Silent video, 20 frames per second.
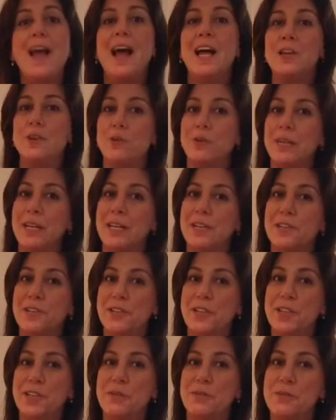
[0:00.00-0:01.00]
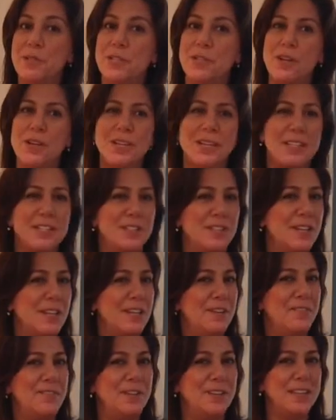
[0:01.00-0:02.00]
I don't like cooking it with salt. I just
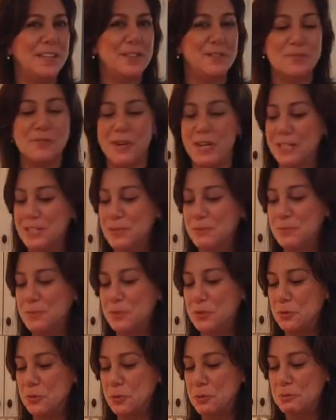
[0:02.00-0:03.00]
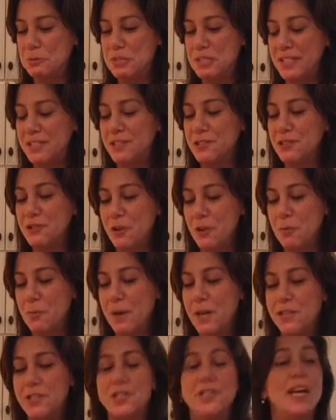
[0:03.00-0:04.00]
kind of feel like the rice absorbs it so
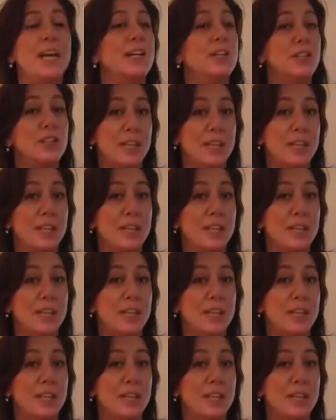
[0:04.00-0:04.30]
much that